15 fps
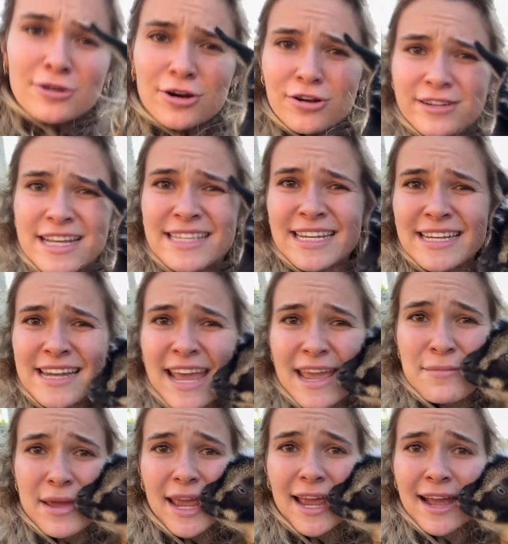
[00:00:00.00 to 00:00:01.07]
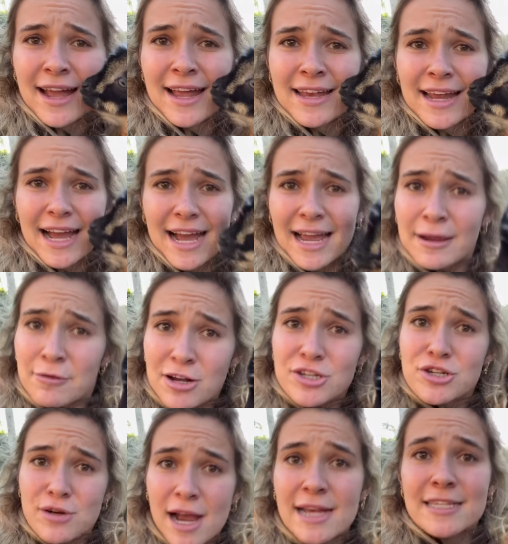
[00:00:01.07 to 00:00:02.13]
girl needs a name and I want you
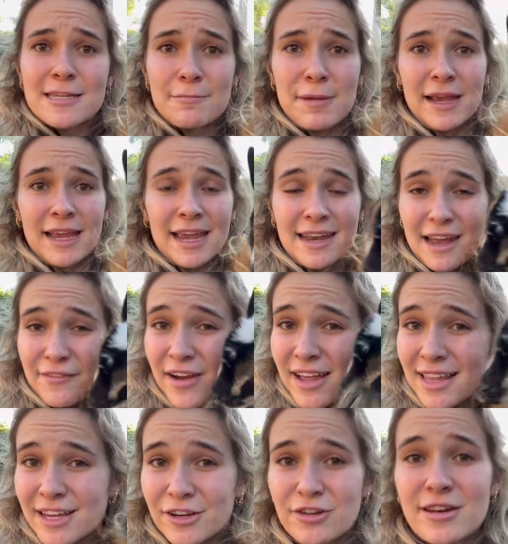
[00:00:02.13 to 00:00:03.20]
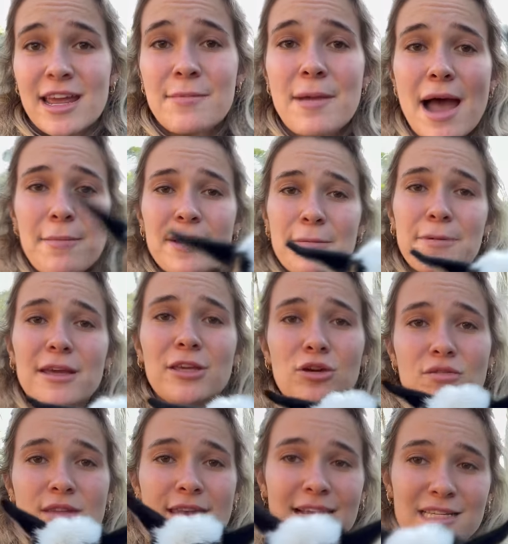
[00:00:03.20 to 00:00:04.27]
guys to pick it. And if I like your name, I'm going to pick you in
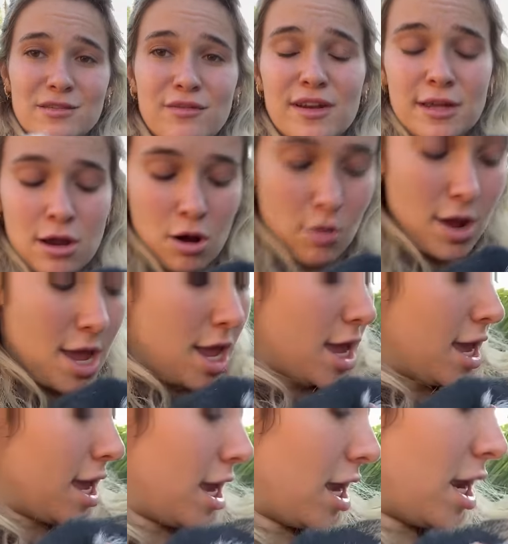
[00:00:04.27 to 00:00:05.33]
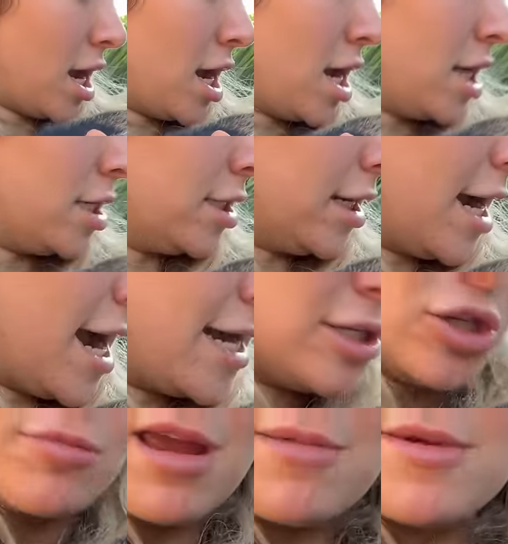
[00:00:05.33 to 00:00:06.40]
the next video. And guys,
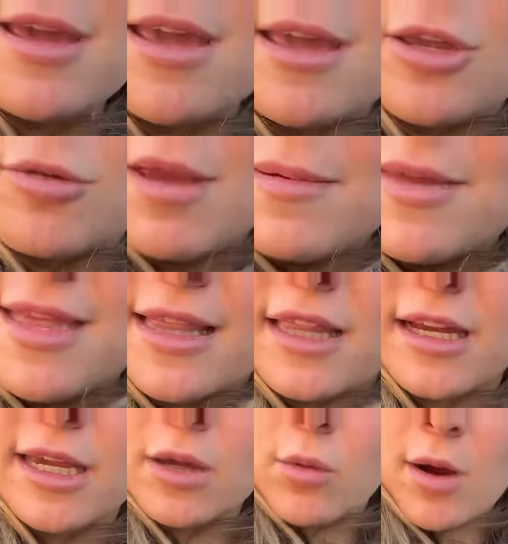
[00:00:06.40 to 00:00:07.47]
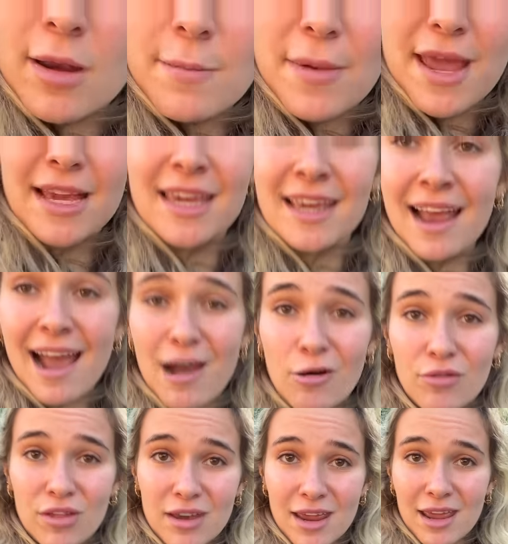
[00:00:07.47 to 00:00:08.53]
you may be you may be the lucky one picking out
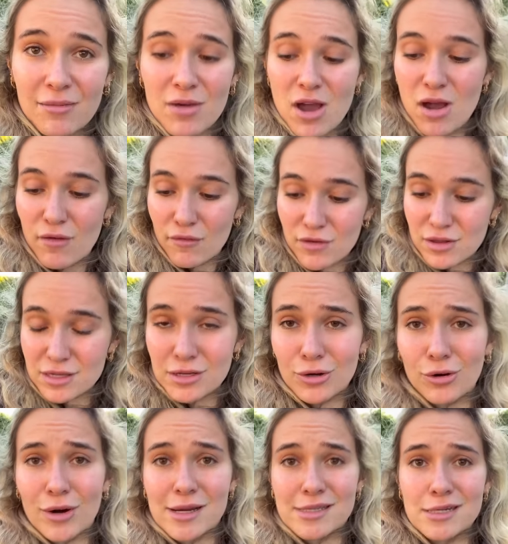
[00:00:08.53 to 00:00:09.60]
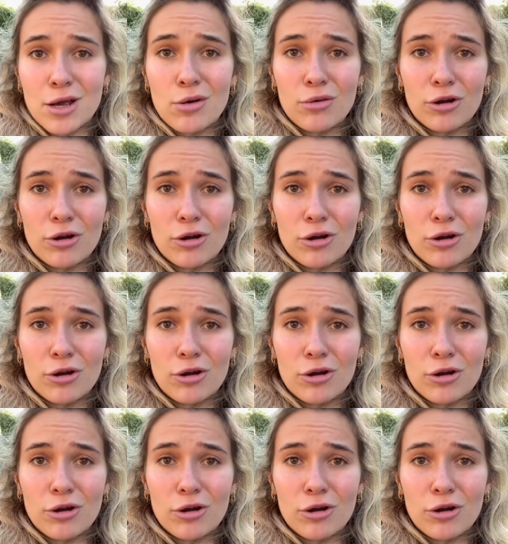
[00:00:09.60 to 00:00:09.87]
the name for this little crazy goat